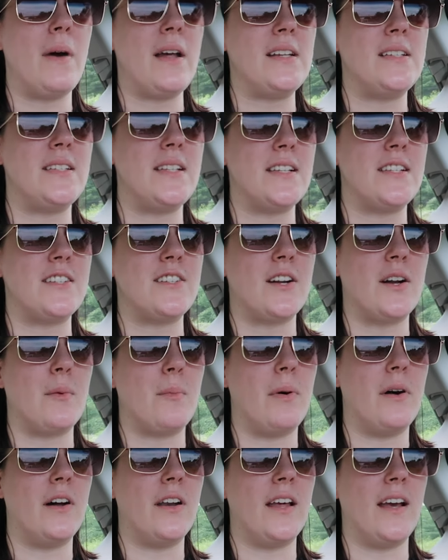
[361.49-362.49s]
my sister
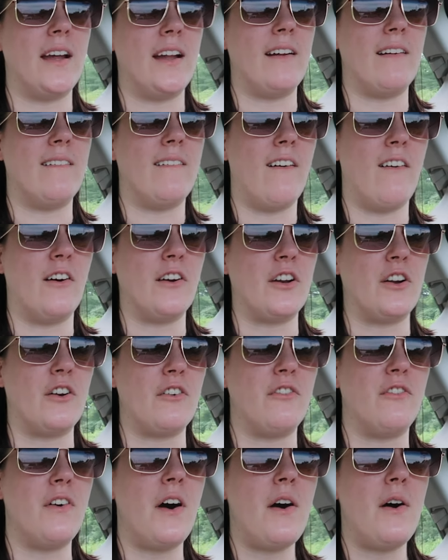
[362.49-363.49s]
put it on
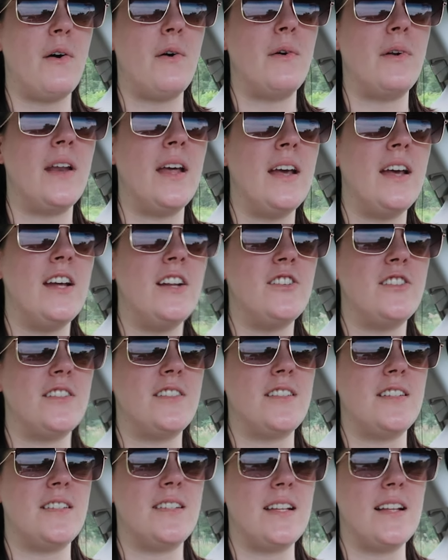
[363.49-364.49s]
her phone
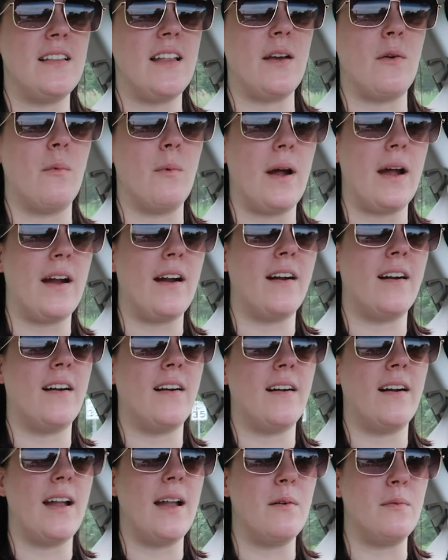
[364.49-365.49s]
just to see like
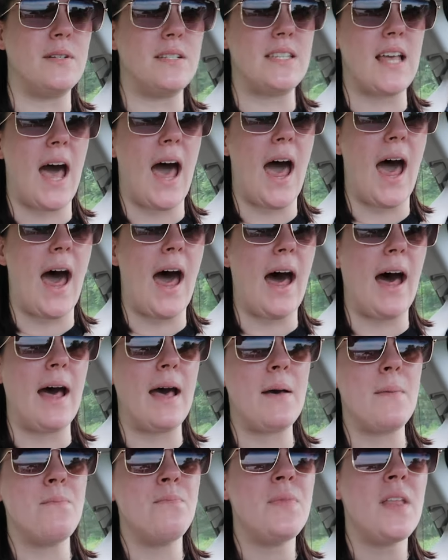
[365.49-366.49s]
where it was
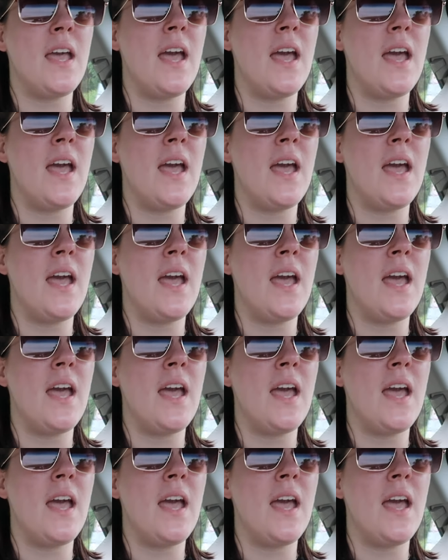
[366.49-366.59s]
at,